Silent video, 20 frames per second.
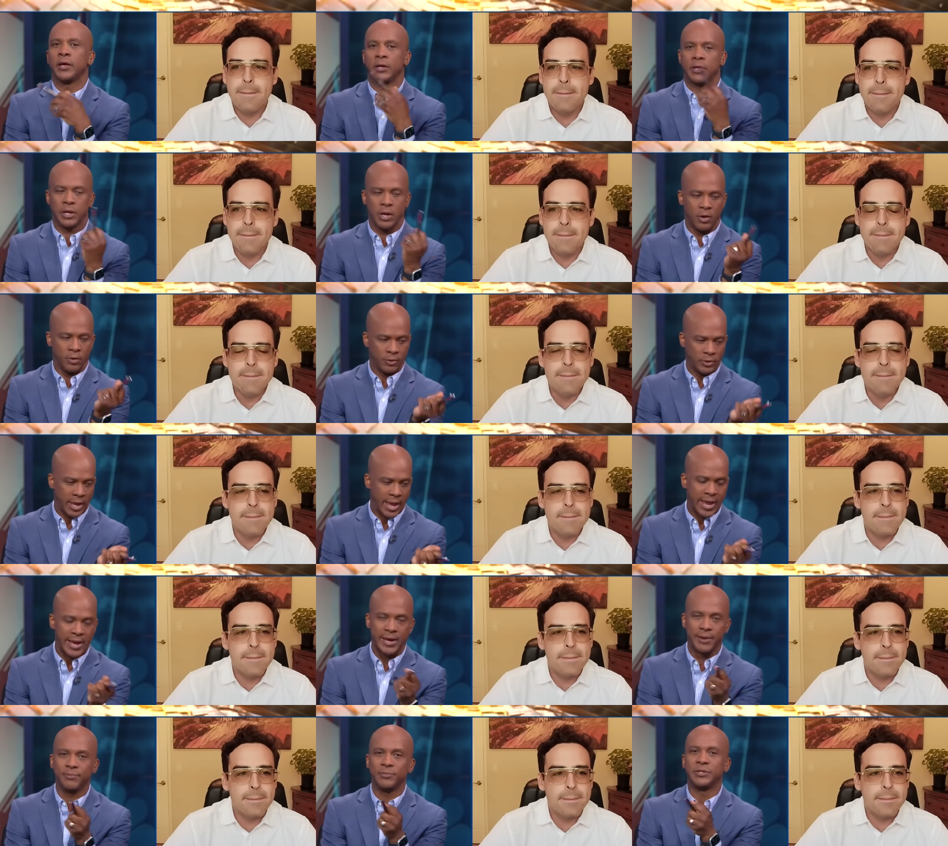Speaker 1: you know,
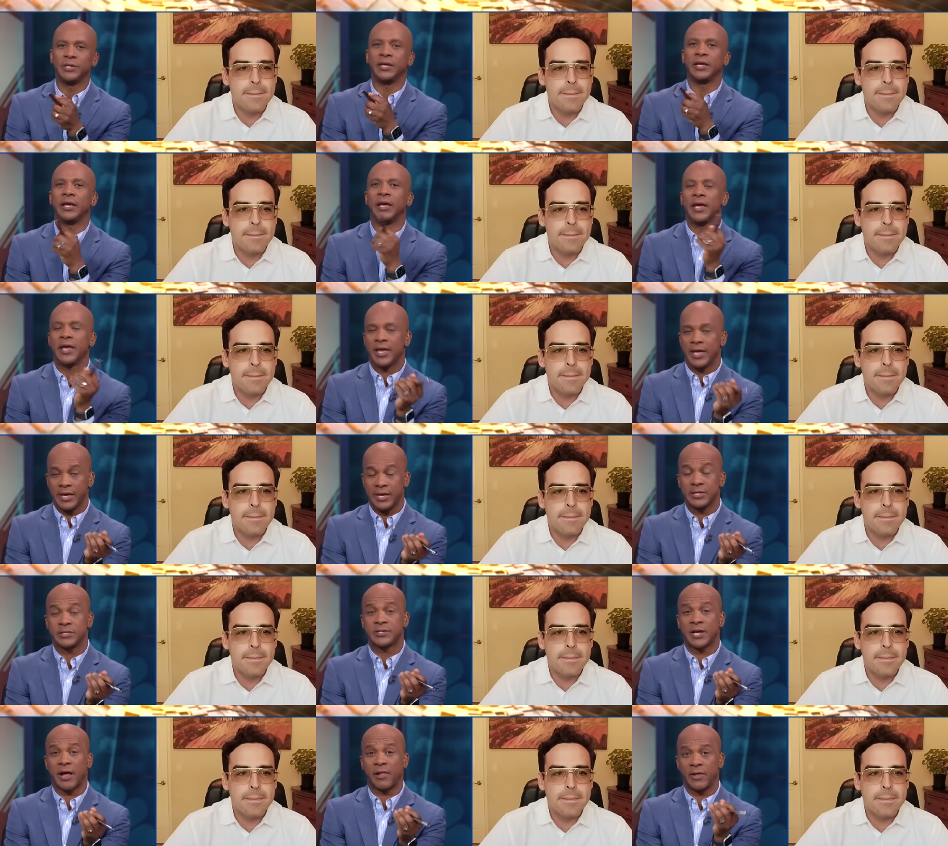A M D,
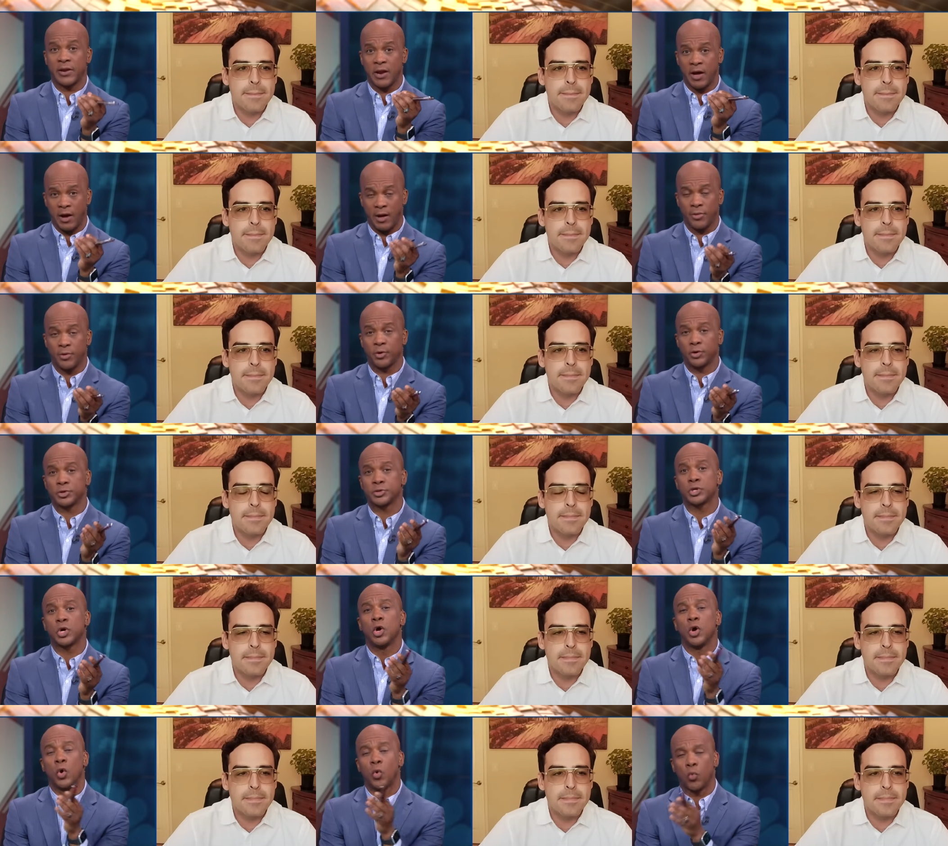Intel, and
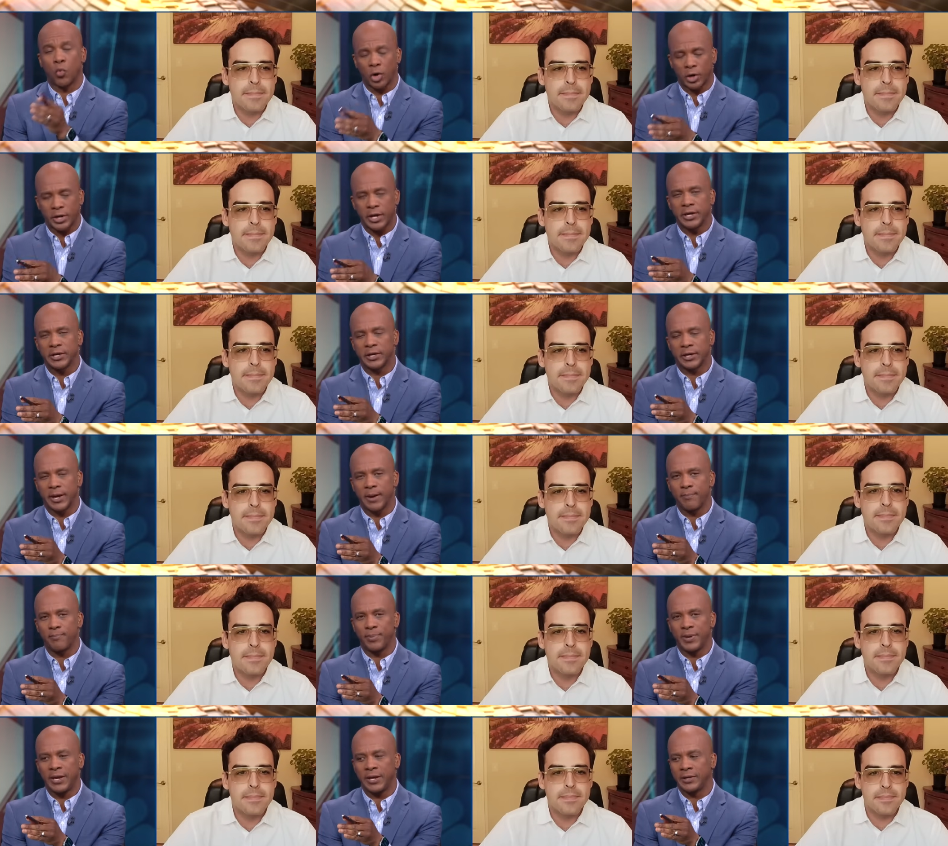others working to
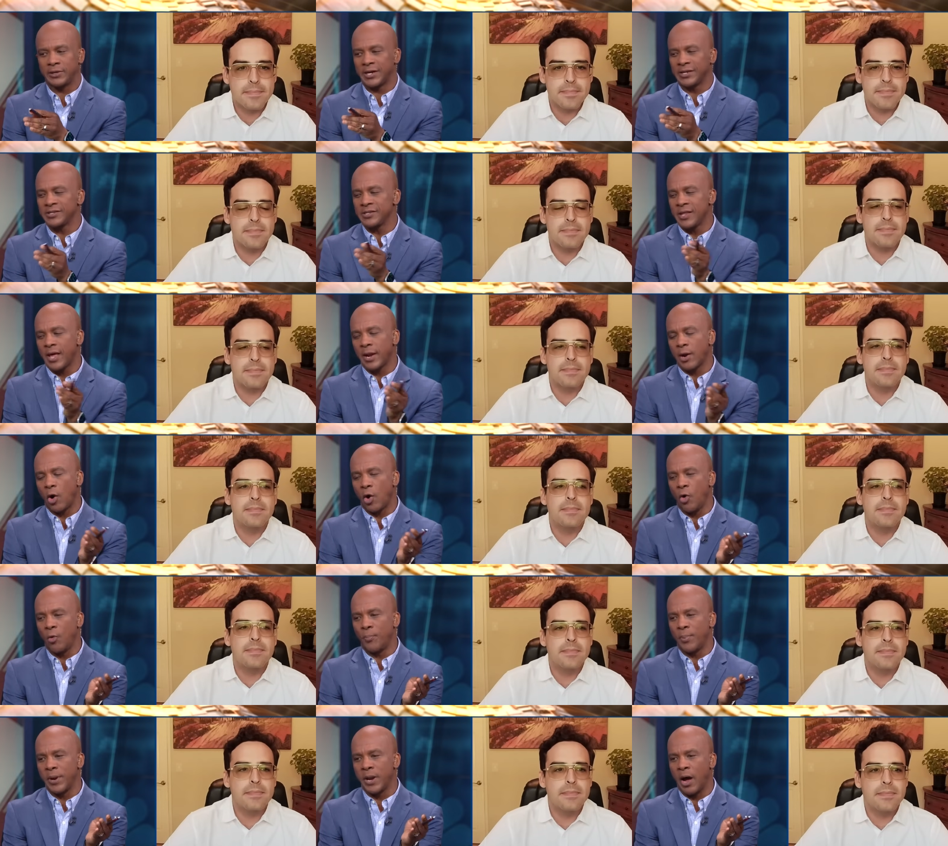compete, doesn't that
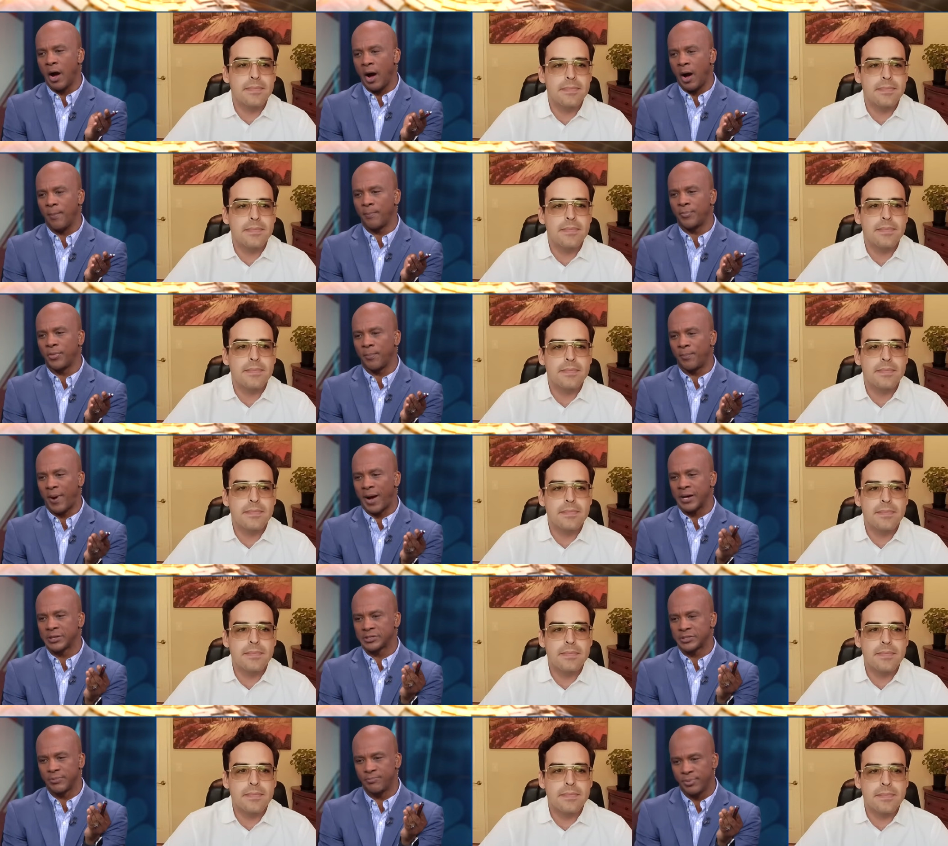open up the
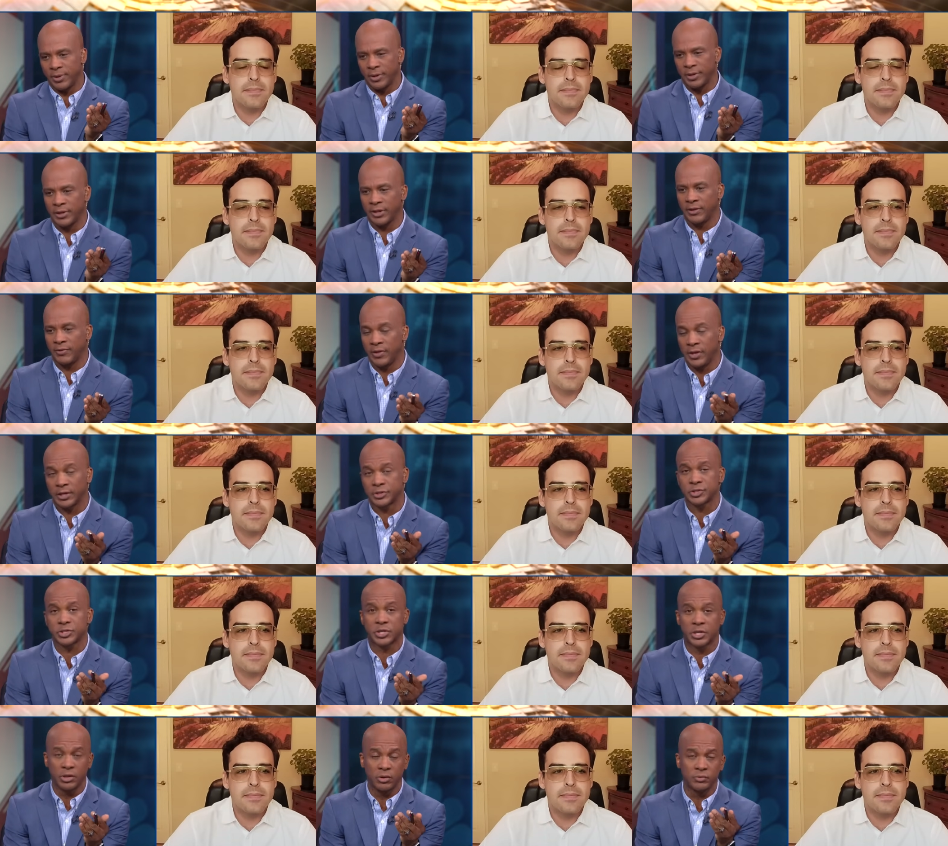possibility, the
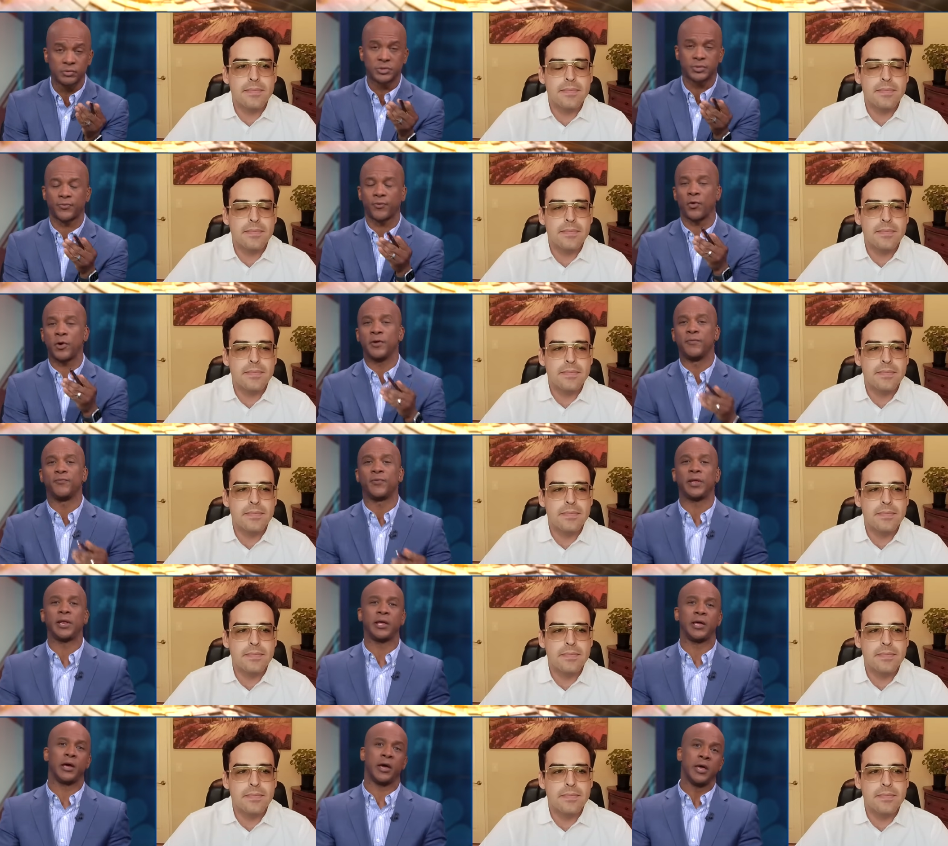excuse for
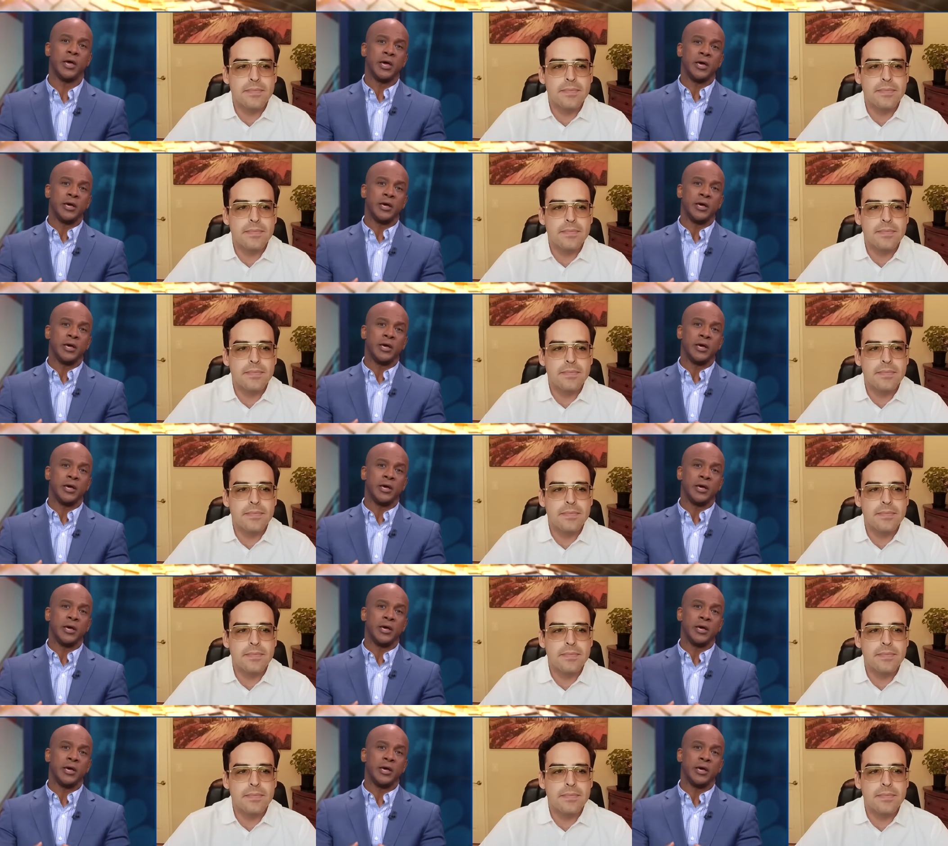NVIDIA